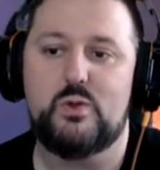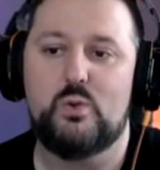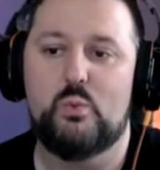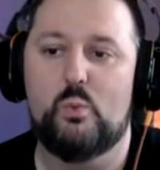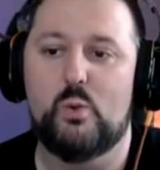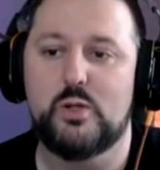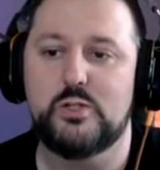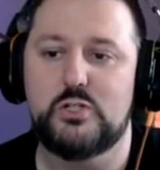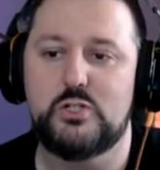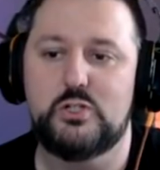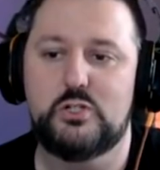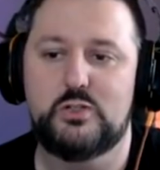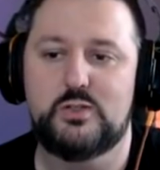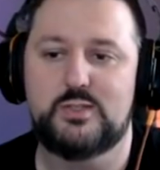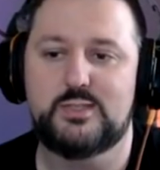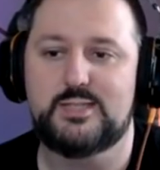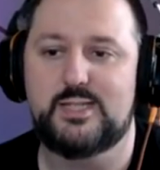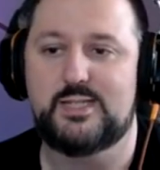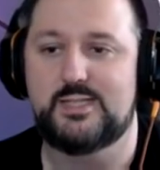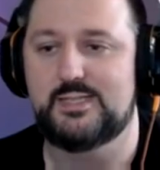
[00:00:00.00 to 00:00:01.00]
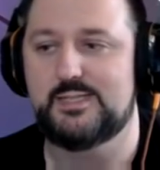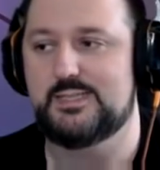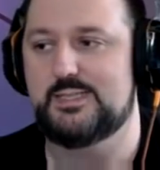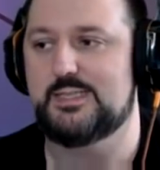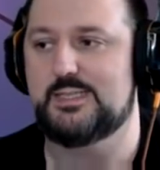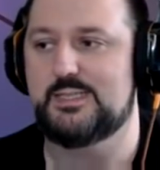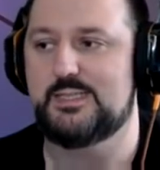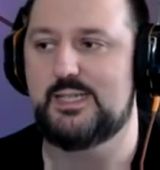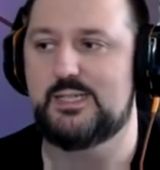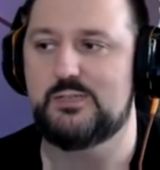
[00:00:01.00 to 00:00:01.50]
Once you do this and it's
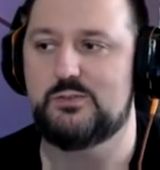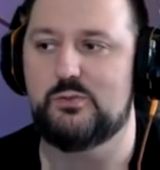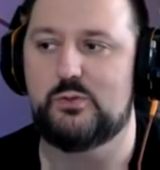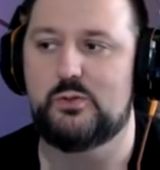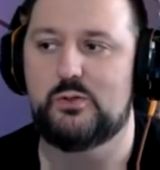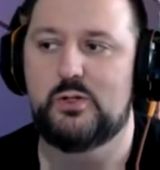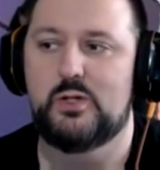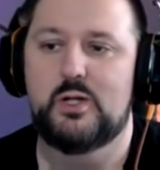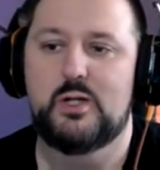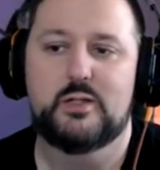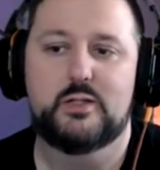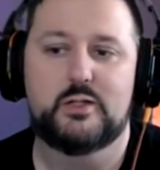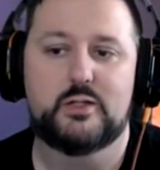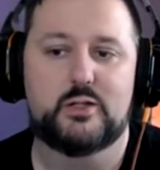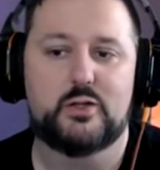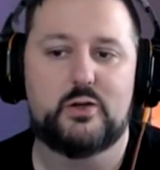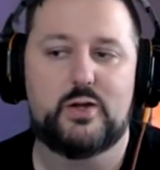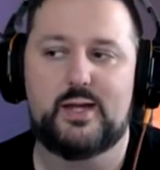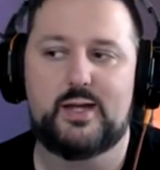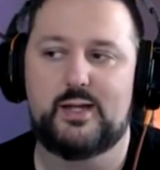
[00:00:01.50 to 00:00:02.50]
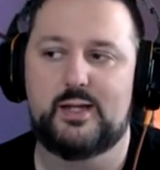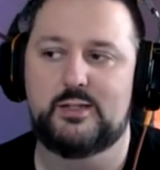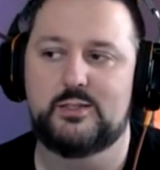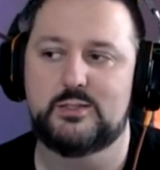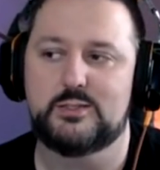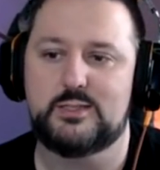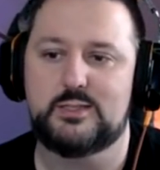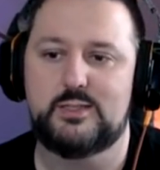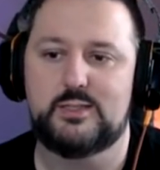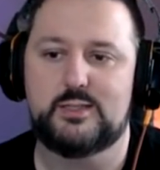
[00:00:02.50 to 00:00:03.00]
successful, can go ahead and
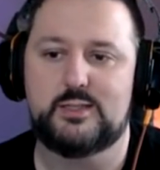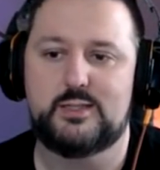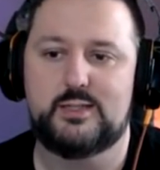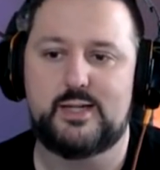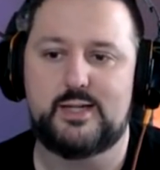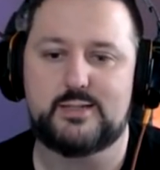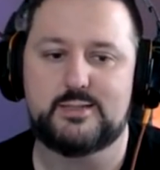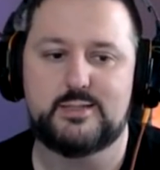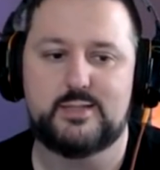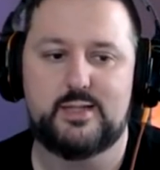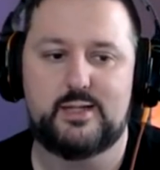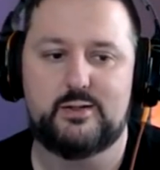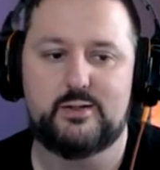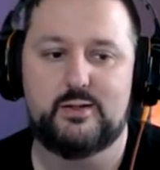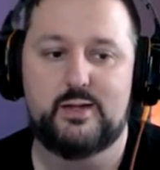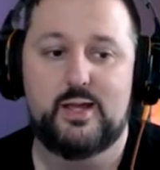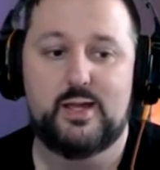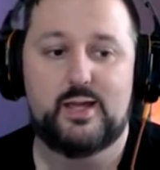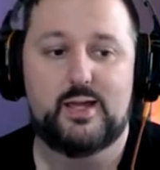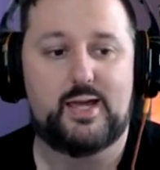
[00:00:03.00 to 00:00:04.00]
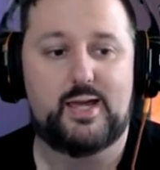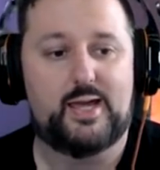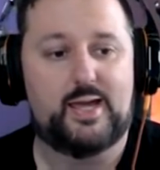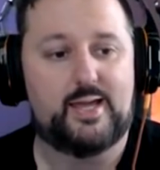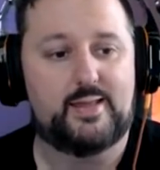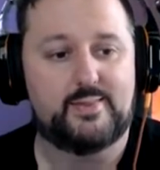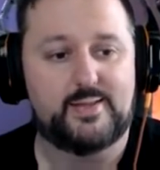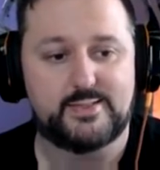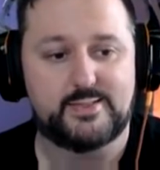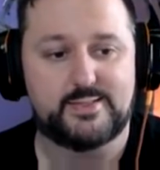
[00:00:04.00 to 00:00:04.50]
just click the X there,
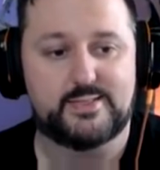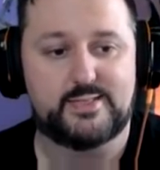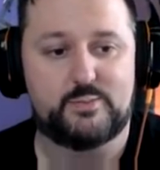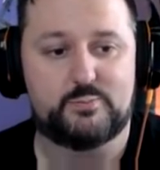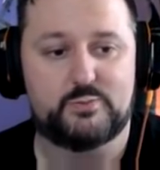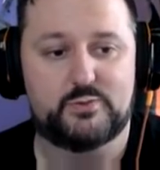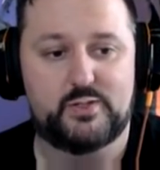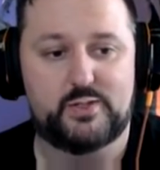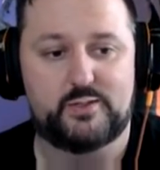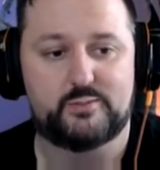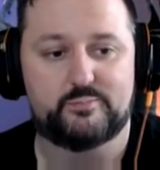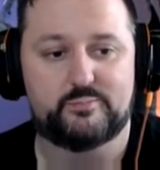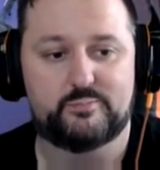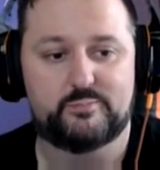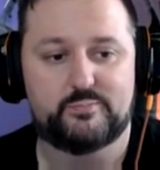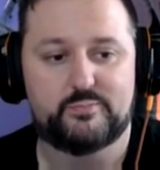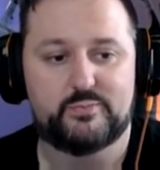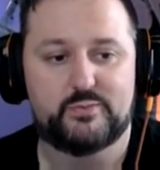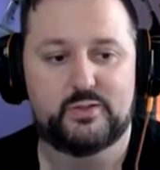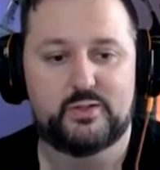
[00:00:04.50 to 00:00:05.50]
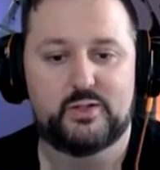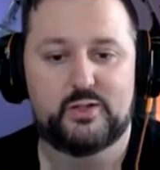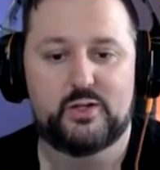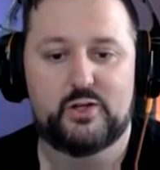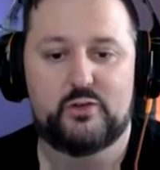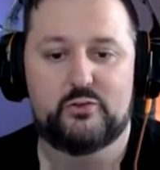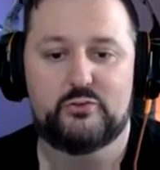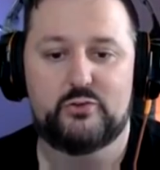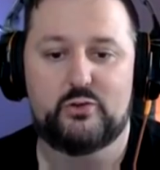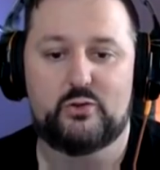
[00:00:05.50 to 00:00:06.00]
and that step's done.
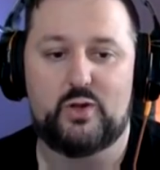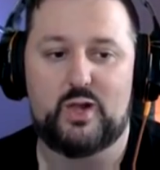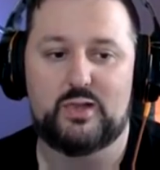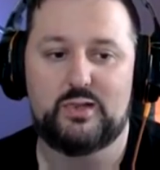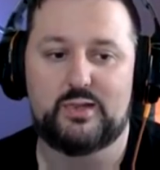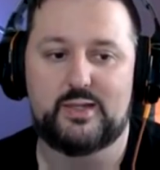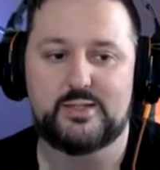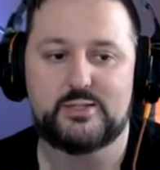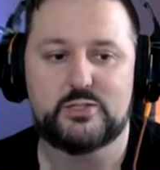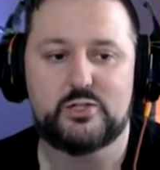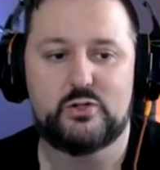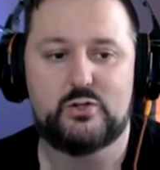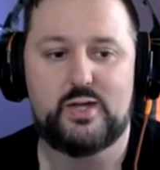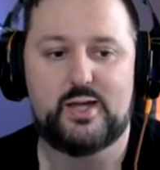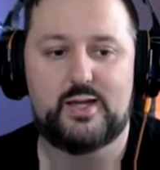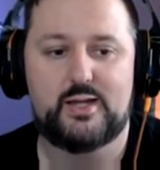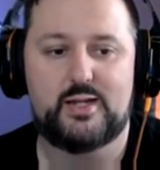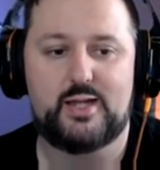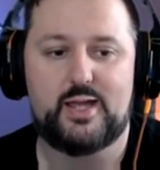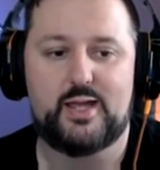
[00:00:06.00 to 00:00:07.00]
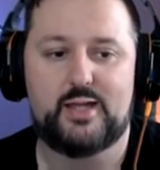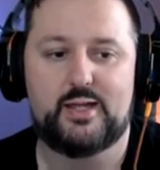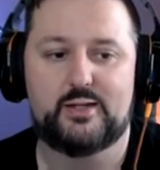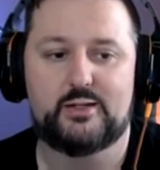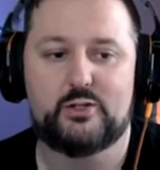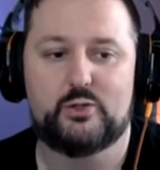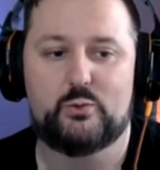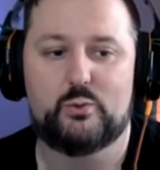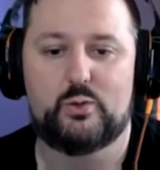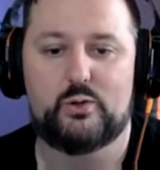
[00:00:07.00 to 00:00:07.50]
So let's go ahead
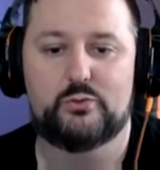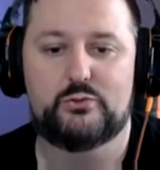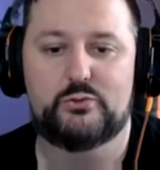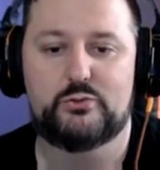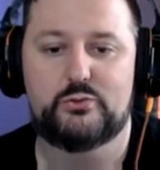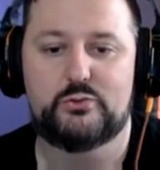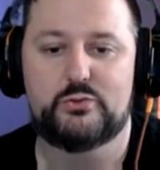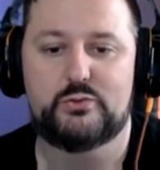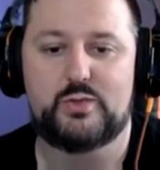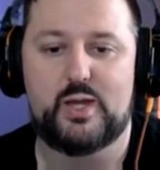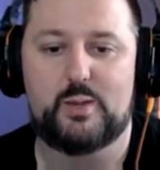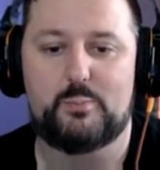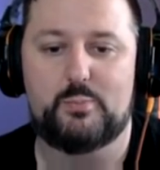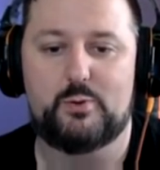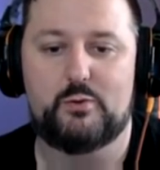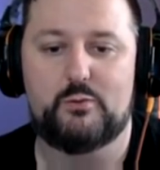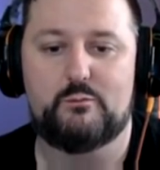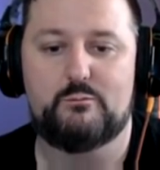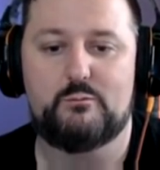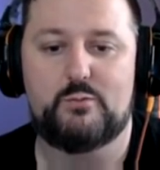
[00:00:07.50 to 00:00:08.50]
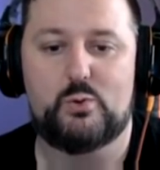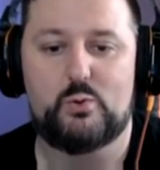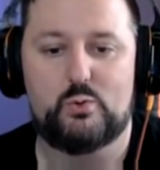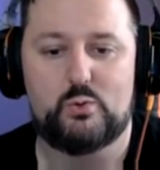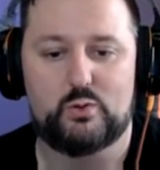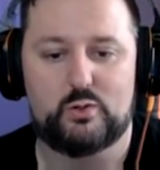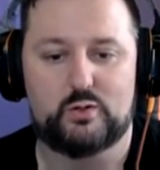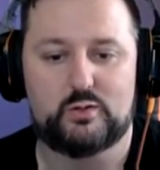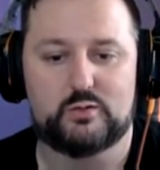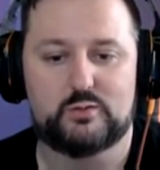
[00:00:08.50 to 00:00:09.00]
and go on to step
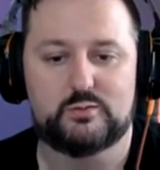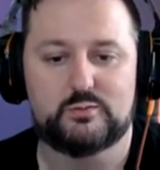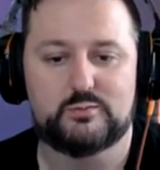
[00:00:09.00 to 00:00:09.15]
four.